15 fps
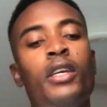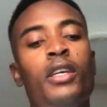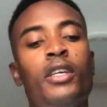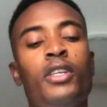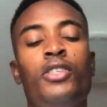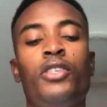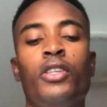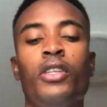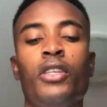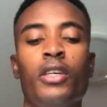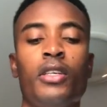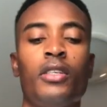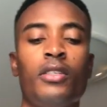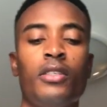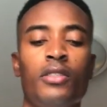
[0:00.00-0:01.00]
it should
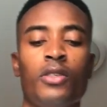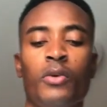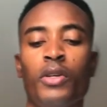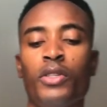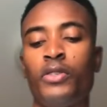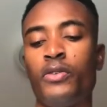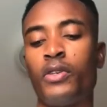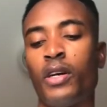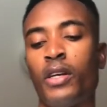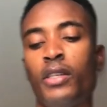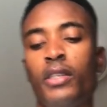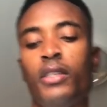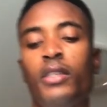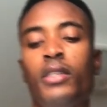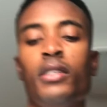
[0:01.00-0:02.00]
look. So once you've
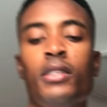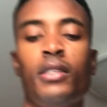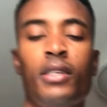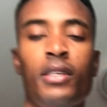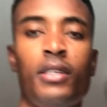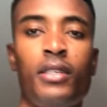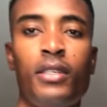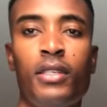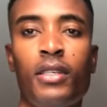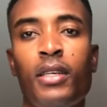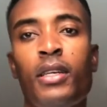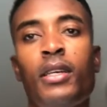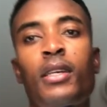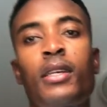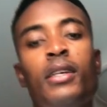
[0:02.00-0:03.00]
gotten this,
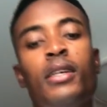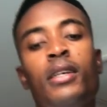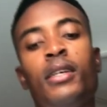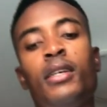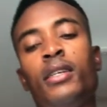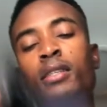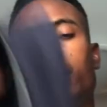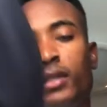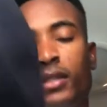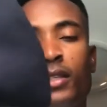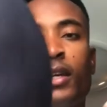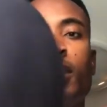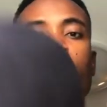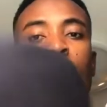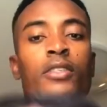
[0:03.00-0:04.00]
the
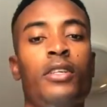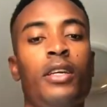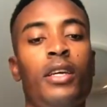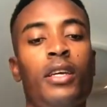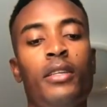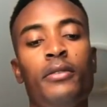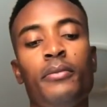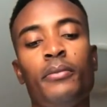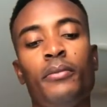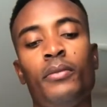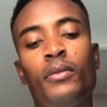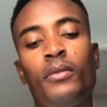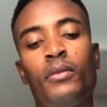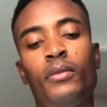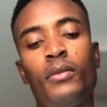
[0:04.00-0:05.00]
size on your head,
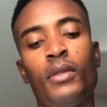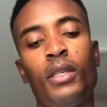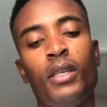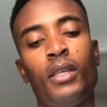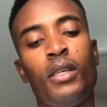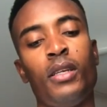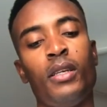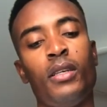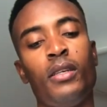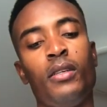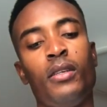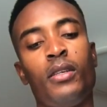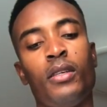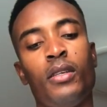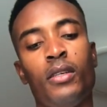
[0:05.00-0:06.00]

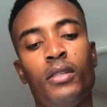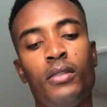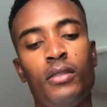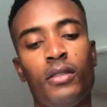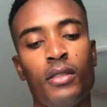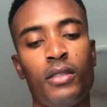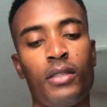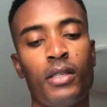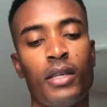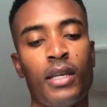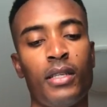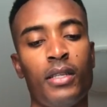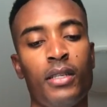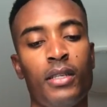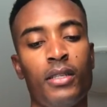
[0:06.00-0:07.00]
you can just
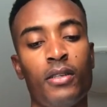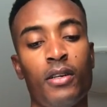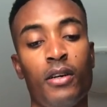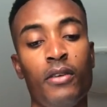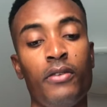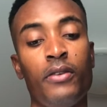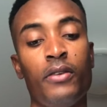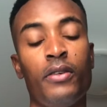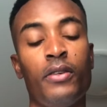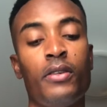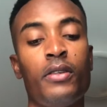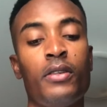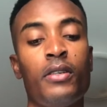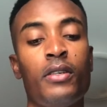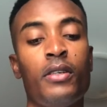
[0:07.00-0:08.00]
tighten this off.
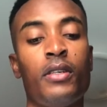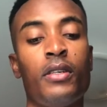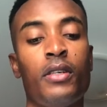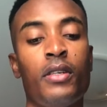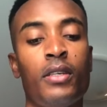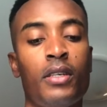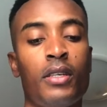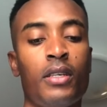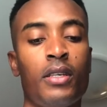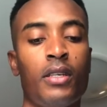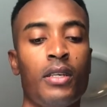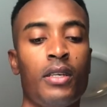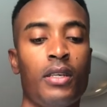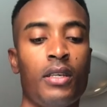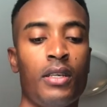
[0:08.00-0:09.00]

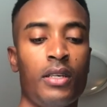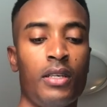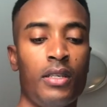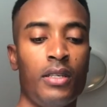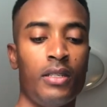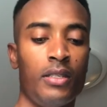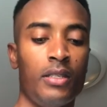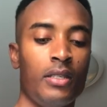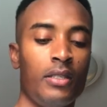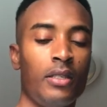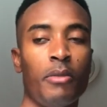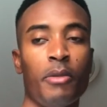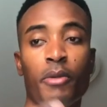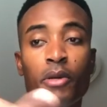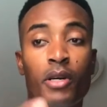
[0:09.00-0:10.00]
And some
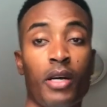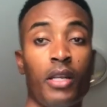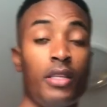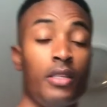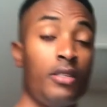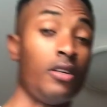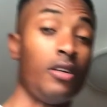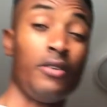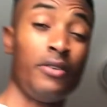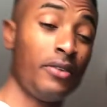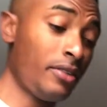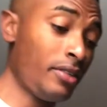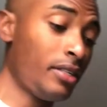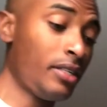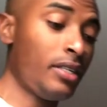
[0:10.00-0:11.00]
people cut this off.
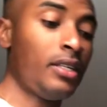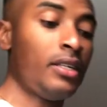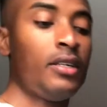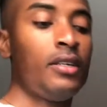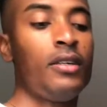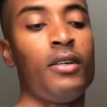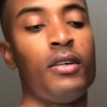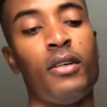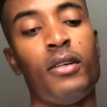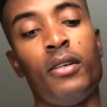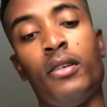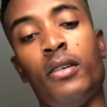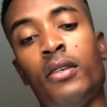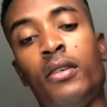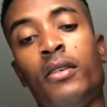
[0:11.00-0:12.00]

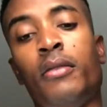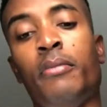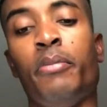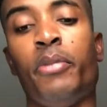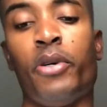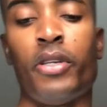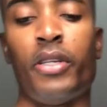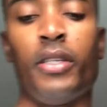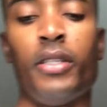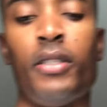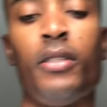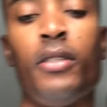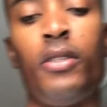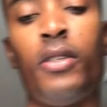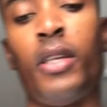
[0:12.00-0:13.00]
I burn it
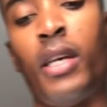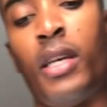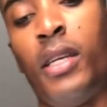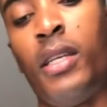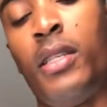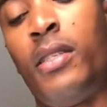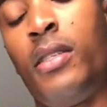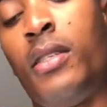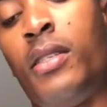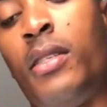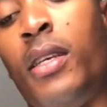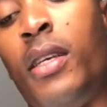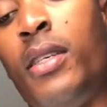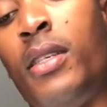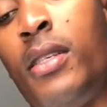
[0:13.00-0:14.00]
so that it
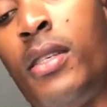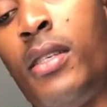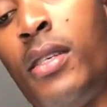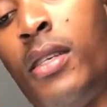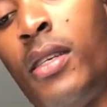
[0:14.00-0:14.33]
sticks,